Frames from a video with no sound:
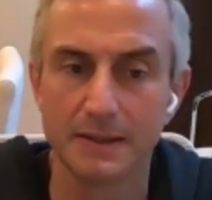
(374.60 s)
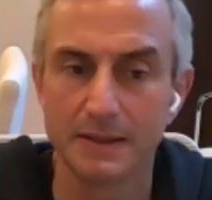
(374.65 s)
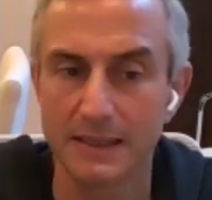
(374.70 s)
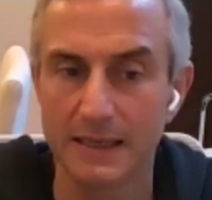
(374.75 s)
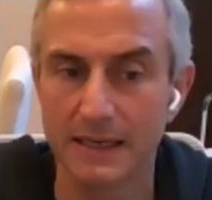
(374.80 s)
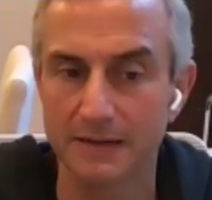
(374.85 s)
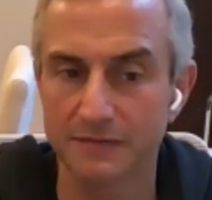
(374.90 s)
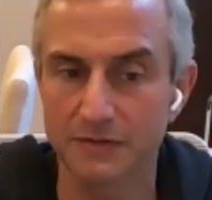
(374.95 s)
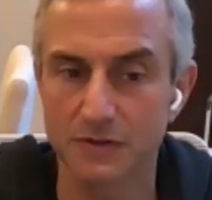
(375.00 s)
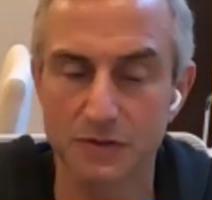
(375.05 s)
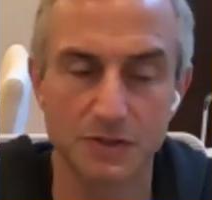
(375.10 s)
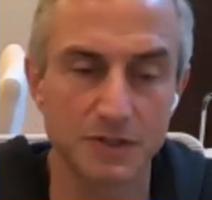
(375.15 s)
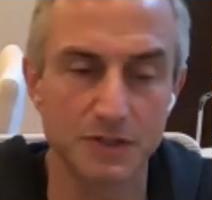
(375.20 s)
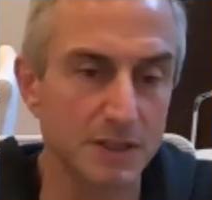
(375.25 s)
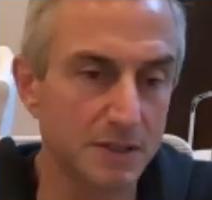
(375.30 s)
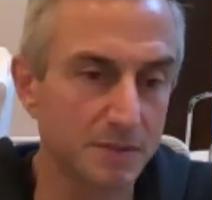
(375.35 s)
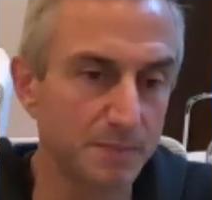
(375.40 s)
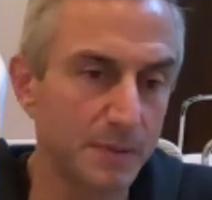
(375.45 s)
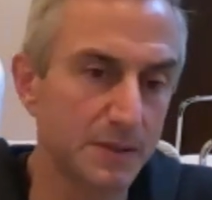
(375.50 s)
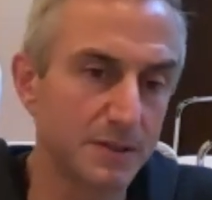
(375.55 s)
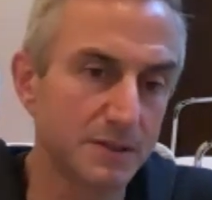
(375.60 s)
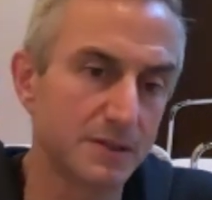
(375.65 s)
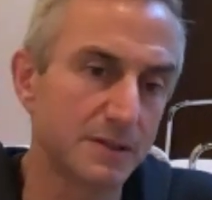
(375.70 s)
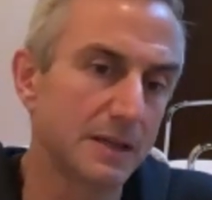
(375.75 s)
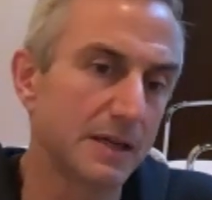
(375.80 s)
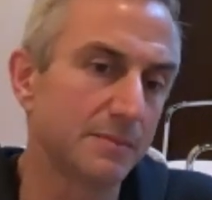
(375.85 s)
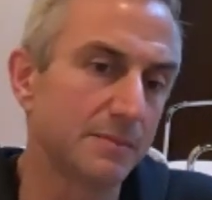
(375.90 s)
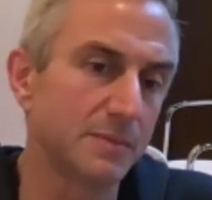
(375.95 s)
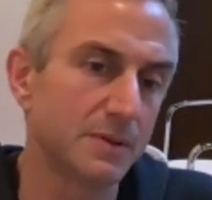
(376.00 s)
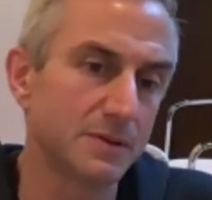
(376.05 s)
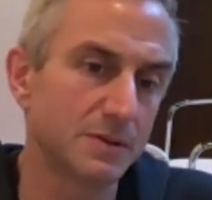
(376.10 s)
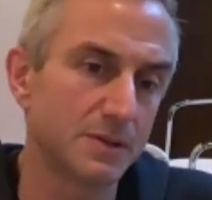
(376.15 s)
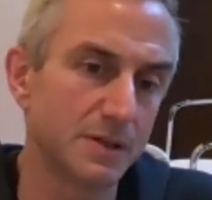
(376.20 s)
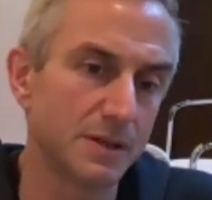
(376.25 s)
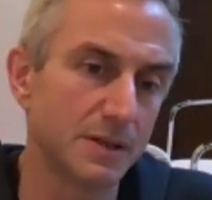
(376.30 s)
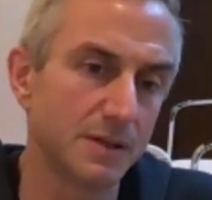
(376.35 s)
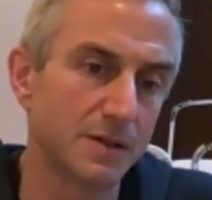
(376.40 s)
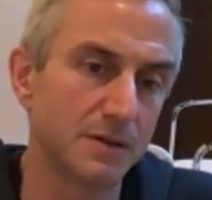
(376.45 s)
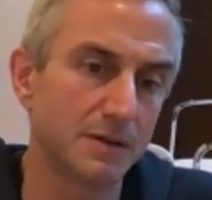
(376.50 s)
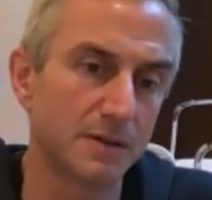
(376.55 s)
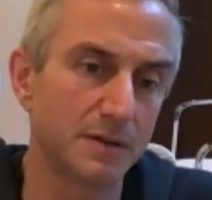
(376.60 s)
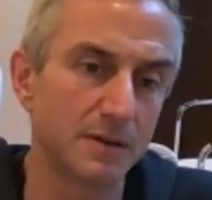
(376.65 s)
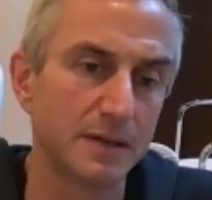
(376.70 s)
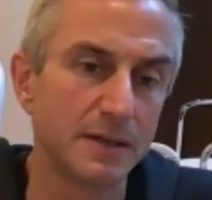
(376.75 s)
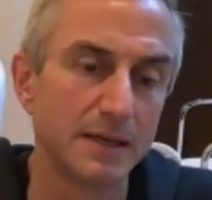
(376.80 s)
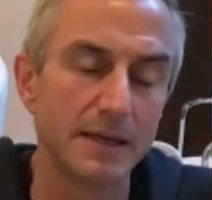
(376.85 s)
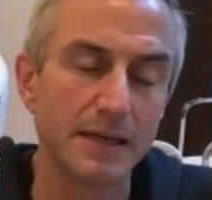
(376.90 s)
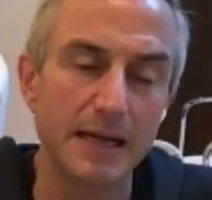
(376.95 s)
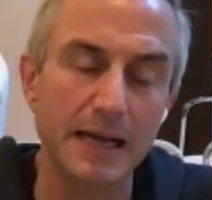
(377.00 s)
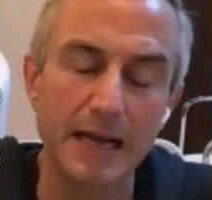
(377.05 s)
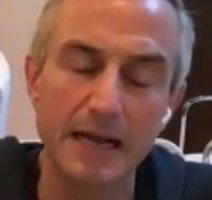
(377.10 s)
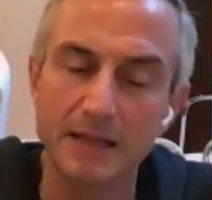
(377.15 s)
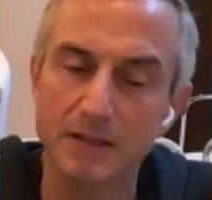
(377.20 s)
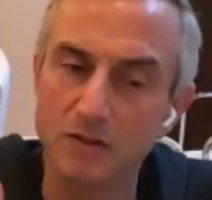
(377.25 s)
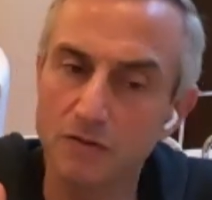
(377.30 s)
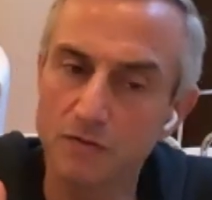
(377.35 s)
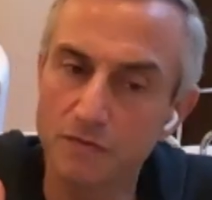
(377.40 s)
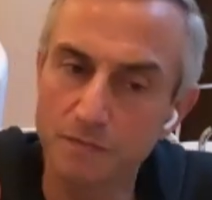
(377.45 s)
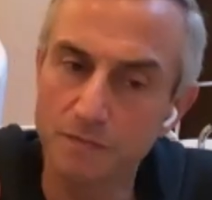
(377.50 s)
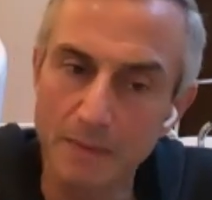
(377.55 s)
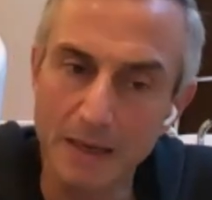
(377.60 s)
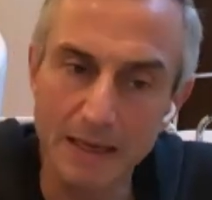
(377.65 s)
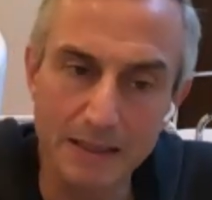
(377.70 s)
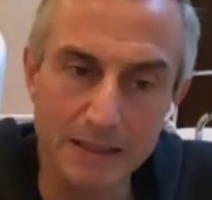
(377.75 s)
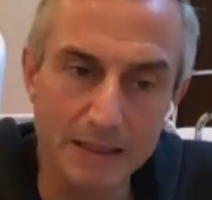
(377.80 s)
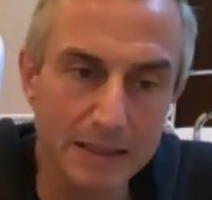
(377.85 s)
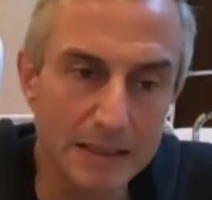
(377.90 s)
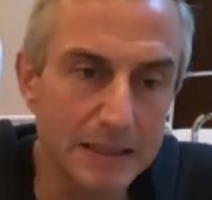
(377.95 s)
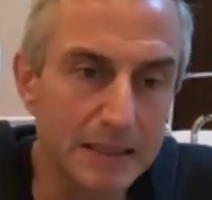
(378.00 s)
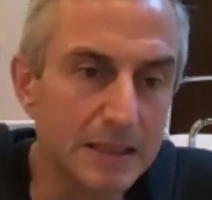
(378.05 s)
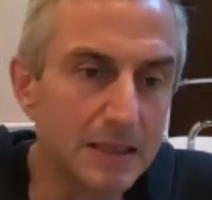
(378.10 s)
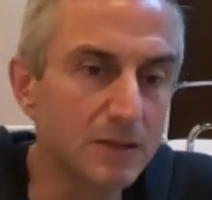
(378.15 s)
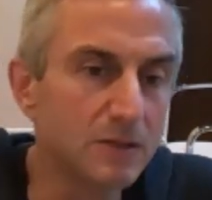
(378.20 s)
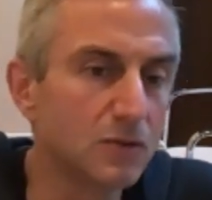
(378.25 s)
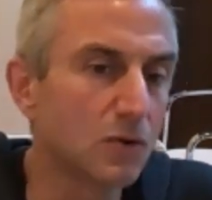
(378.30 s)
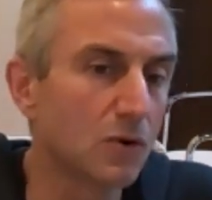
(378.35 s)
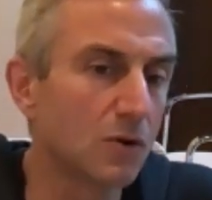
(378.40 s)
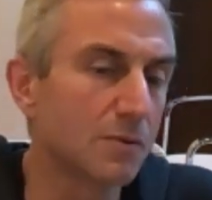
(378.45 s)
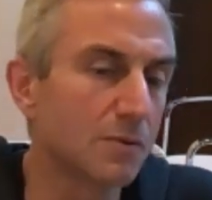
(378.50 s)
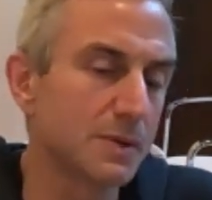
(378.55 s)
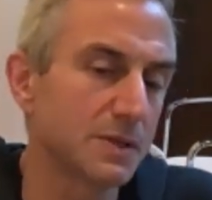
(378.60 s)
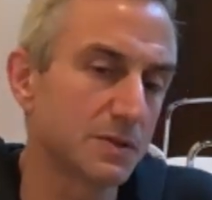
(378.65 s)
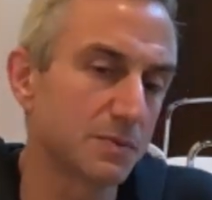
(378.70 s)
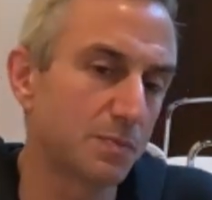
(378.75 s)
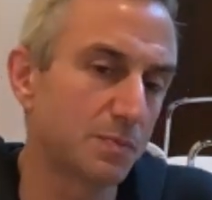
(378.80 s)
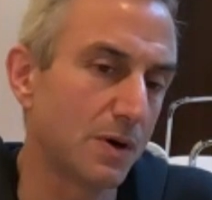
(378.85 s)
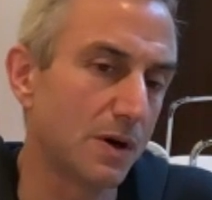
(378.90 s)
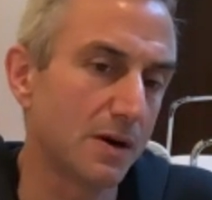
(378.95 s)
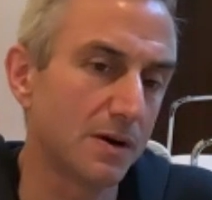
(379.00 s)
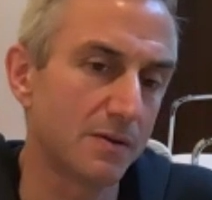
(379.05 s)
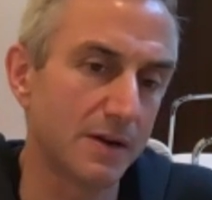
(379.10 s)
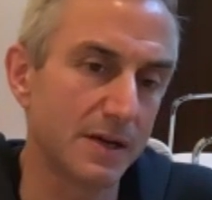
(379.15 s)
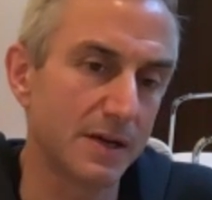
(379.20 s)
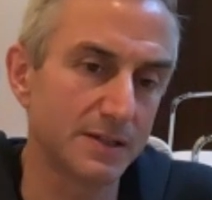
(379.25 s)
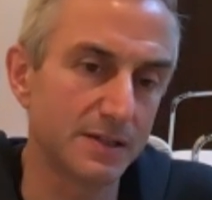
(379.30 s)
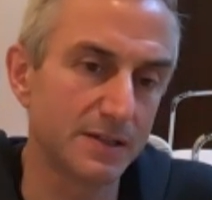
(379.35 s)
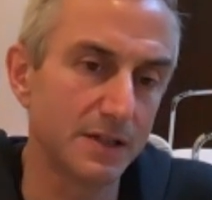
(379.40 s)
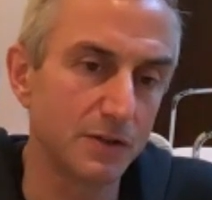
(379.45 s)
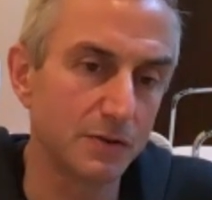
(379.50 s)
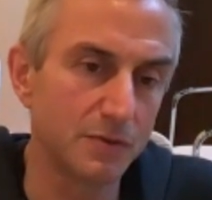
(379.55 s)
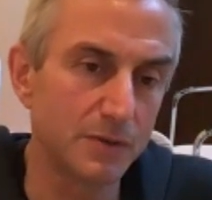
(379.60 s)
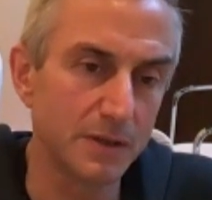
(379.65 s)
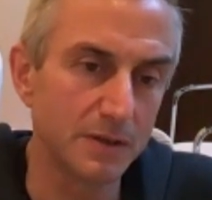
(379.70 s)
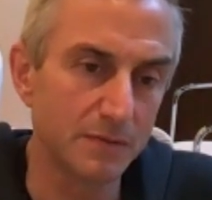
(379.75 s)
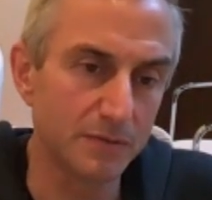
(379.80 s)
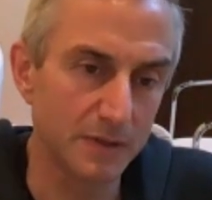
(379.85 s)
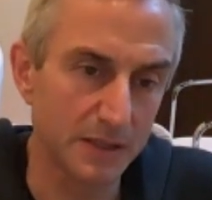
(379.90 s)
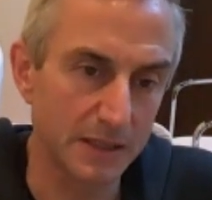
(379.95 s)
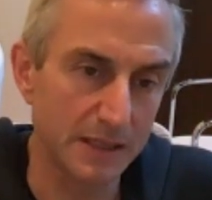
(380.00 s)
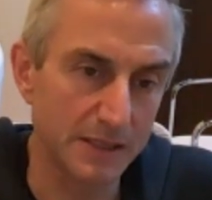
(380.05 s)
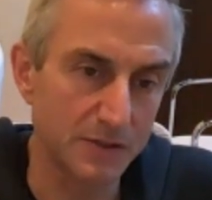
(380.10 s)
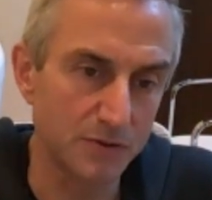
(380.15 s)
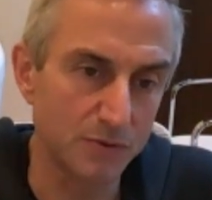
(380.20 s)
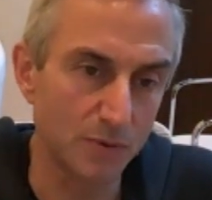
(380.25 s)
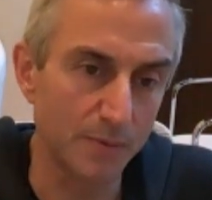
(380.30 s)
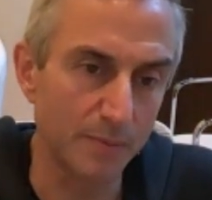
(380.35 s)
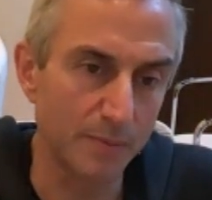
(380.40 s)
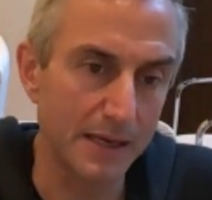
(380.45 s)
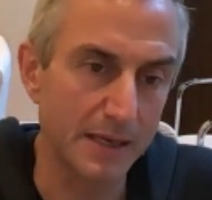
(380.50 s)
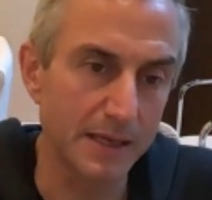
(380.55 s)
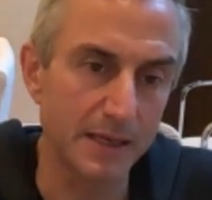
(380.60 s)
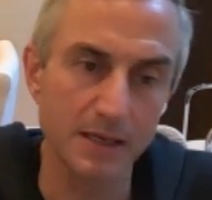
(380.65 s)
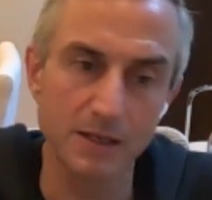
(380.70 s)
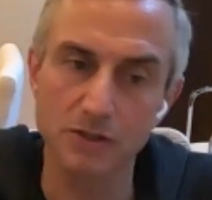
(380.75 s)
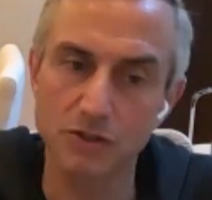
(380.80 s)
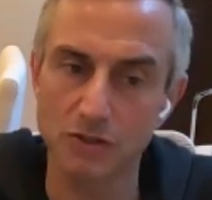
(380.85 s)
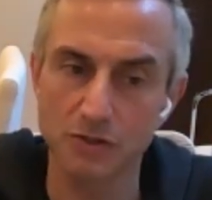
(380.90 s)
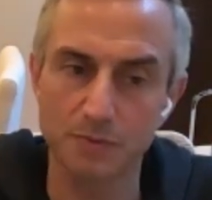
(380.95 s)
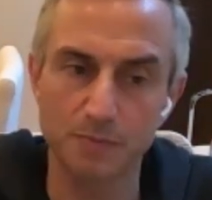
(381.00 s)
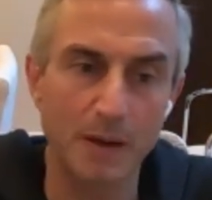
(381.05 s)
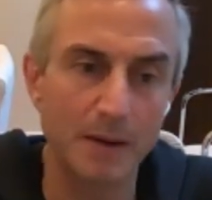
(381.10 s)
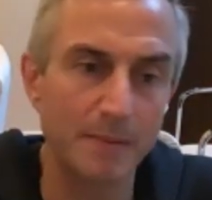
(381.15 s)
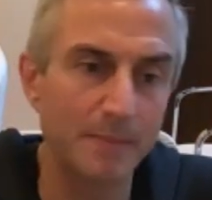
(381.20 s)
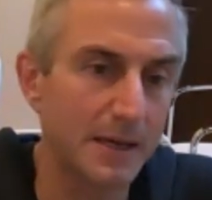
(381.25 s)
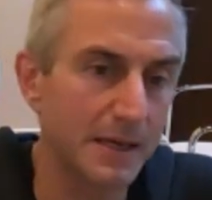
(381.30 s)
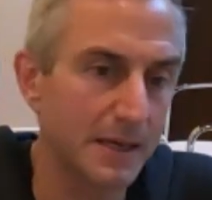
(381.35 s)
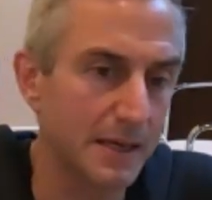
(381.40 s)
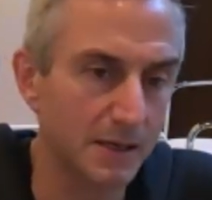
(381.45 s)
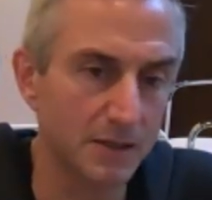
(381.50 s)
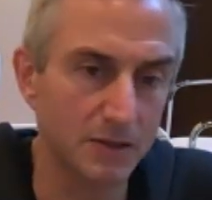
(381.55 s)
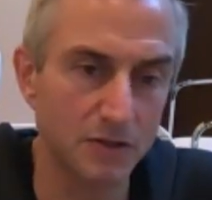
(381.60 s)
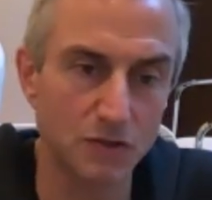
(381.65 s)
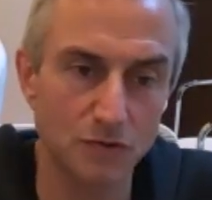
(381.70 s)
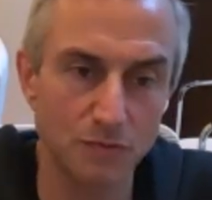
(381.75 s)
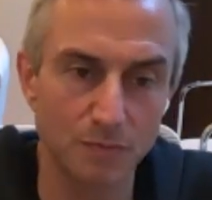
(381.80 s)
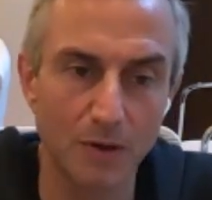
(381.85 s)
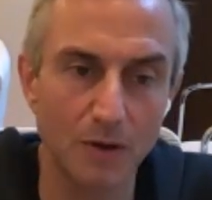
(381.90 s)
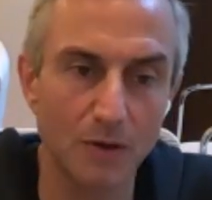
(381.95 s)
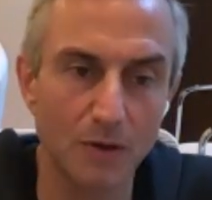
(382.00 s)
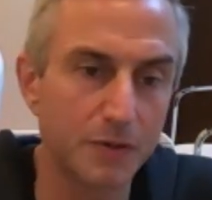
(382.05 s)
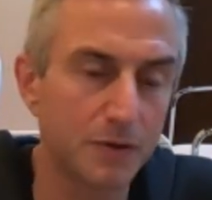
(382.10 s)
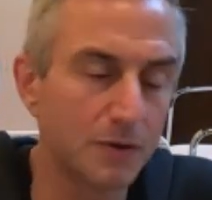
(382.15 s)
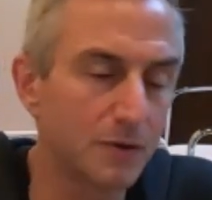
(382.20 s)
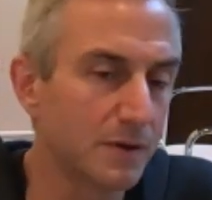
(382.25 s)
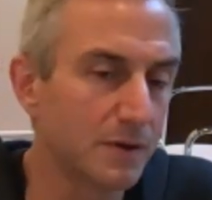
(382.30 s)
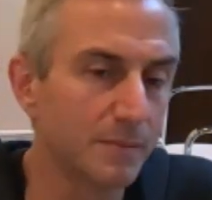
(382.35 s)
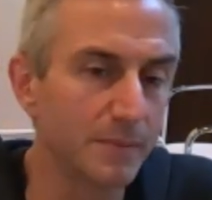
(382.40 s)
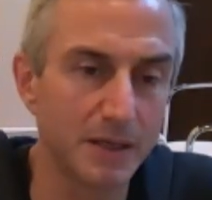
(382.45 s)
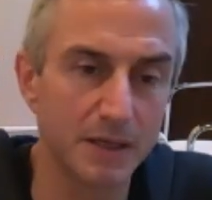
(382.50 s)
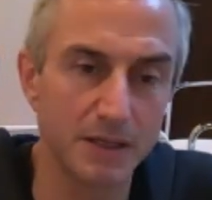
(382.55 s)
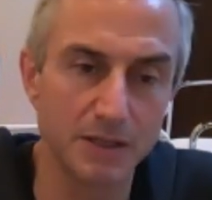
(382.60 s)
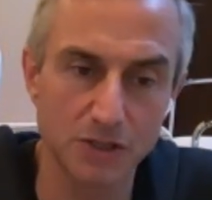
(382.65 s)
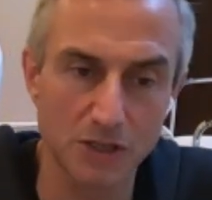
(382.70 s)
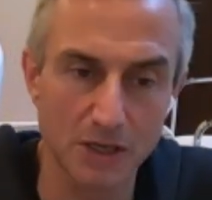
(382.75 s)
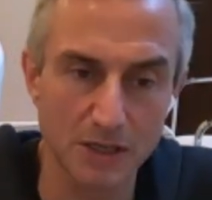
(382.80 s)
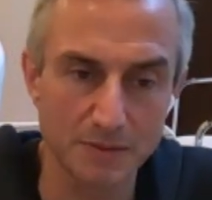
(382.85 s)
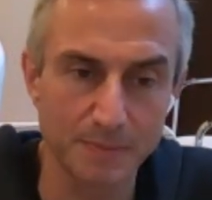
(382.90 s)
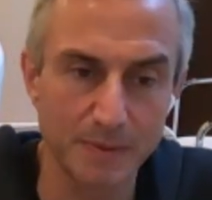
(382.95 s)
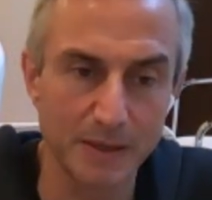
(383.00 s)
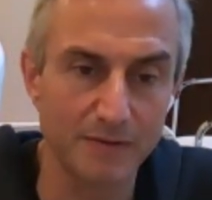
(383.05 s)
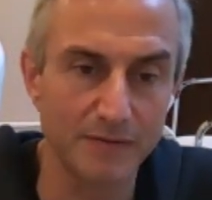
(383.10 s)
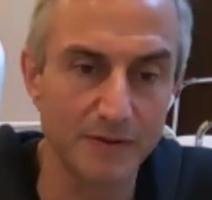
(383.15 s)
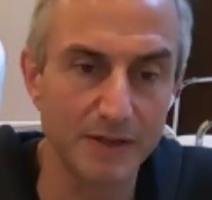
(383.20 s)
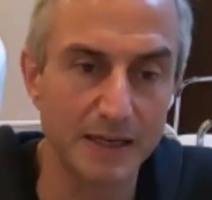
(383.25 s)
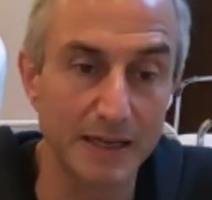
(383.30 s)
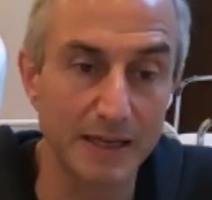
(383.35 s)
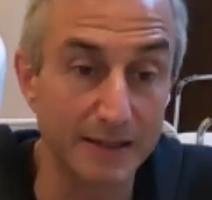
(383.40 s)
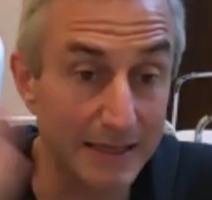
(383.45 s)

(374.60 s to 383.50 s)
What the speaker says: after 6 months, 9 months, a year, and you've made enormous progress that you didn't realize you were making just by making a small 30-minute adjustment every day.